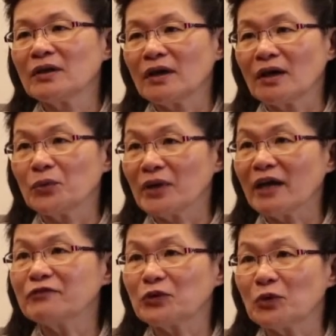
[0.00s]
Uh, we
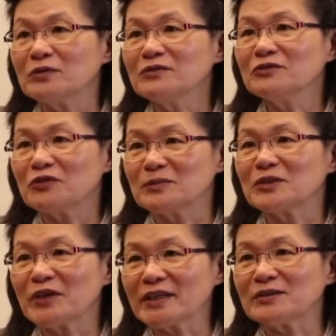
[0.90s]
have grown from
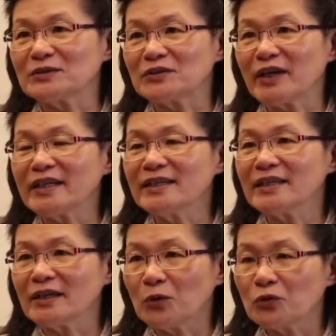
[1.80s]
strength to strength,
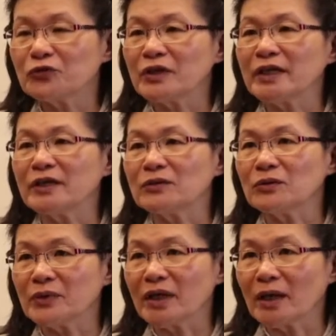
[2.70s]
and hopefully, you know,
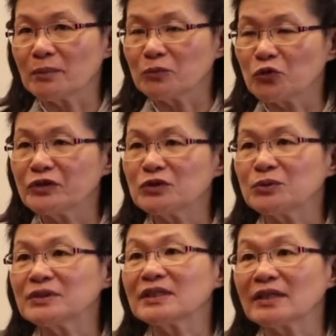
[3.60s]
we are moving
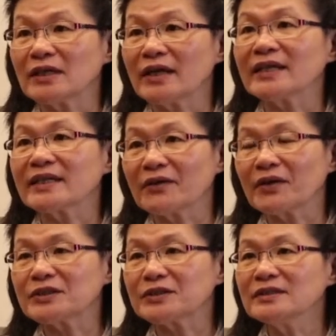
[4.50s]
towards the correct
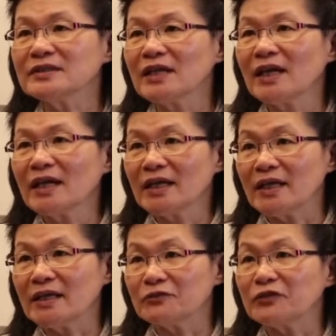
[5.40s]
directions
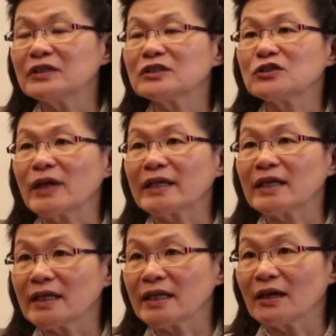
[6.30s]
in further
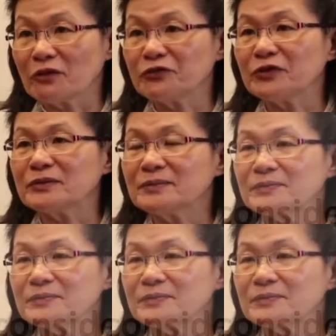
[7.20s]
strengthening our field.